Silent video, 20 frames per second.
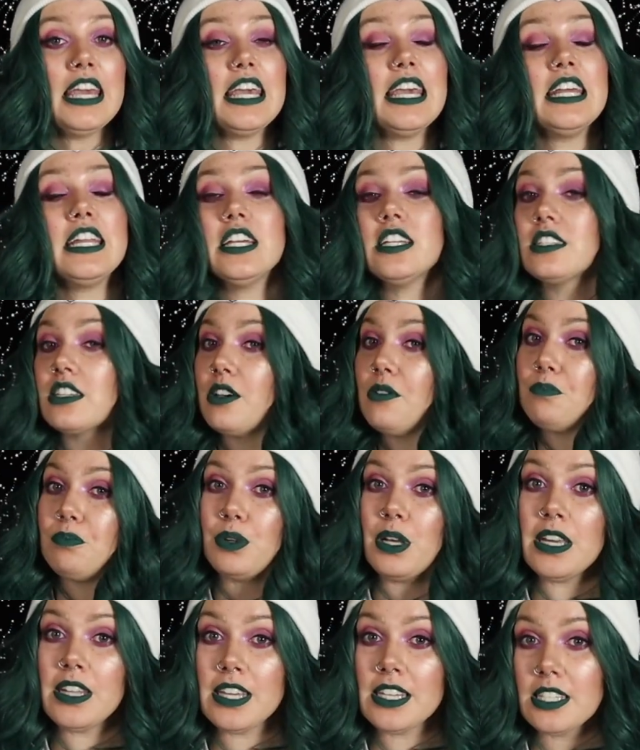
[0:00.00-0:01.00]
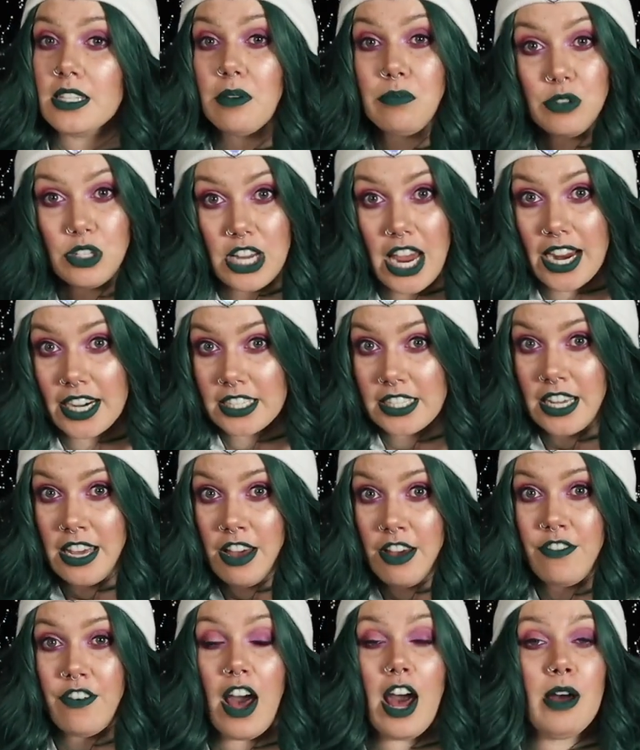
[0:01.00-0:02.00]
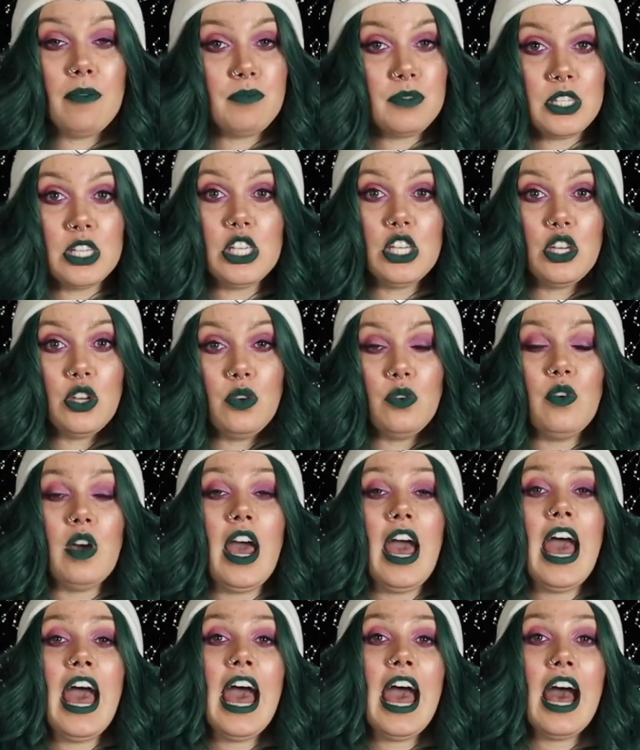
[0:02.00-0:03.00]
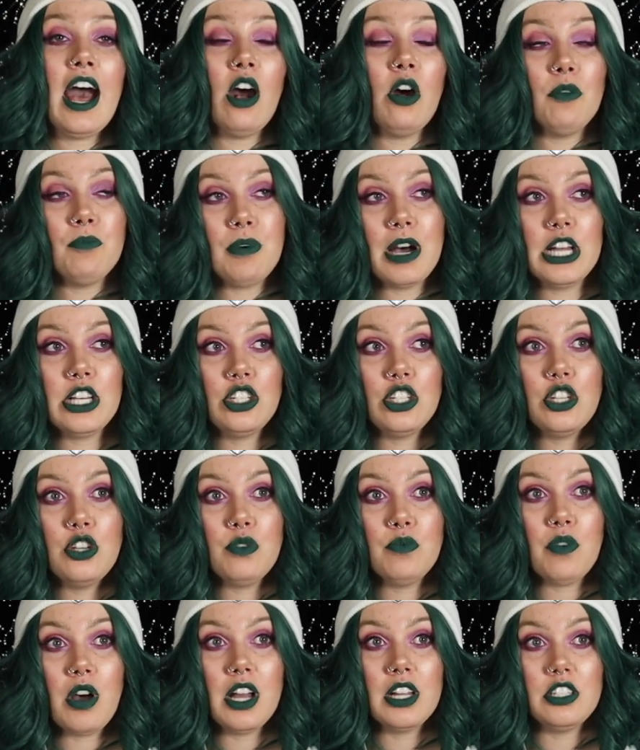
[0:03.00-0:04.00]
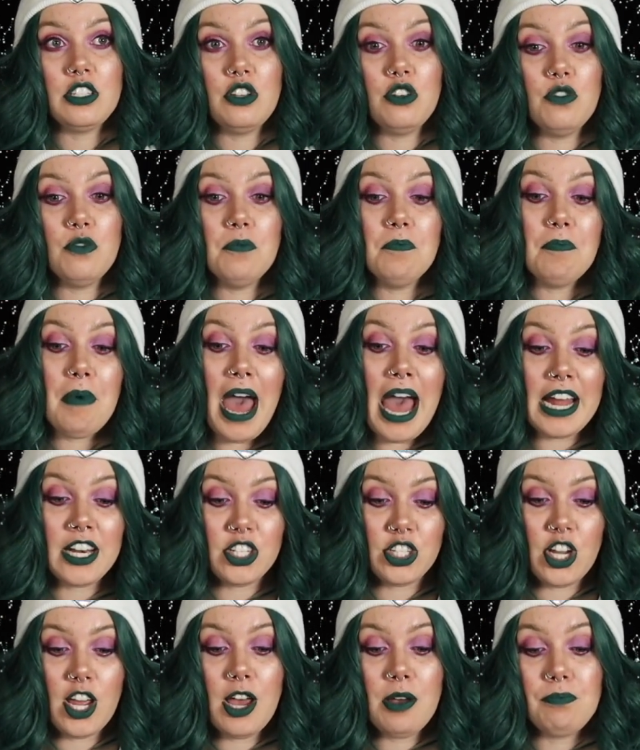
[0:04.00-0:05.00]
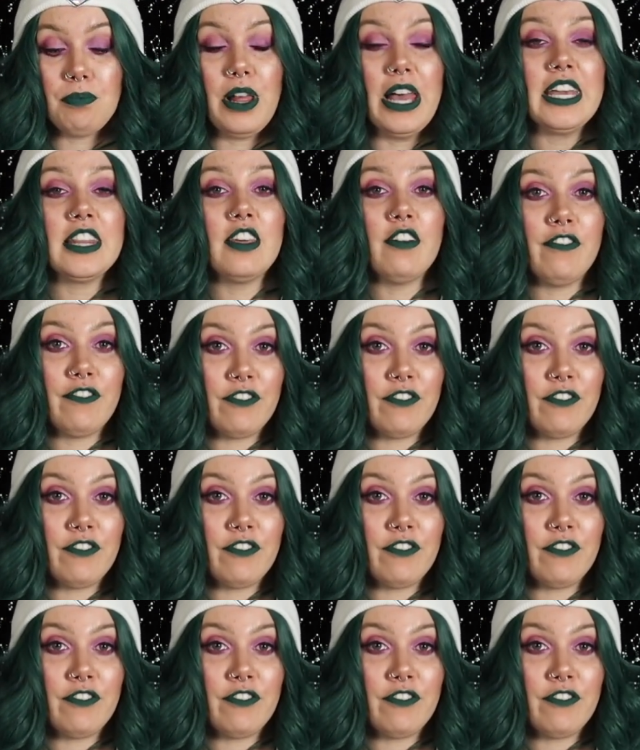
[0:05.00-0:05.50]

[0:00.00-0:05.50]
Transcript: It is completely subjective, up to you how much you want to match up like the